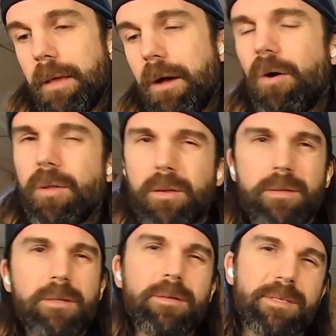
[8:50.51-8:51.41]
a
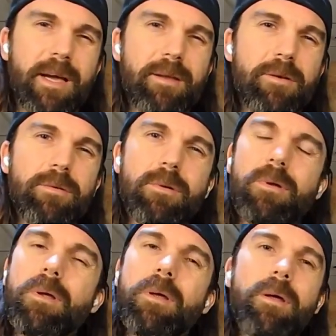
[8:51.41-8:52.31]
little side note,
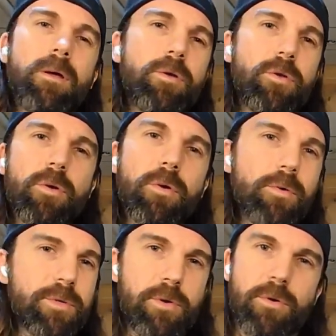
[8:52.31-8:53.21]
your
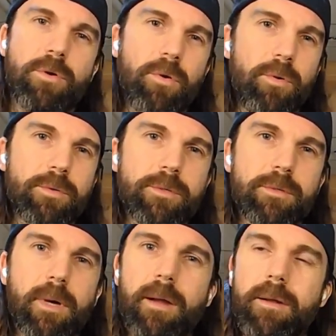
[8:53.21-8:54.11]
goals are your goals.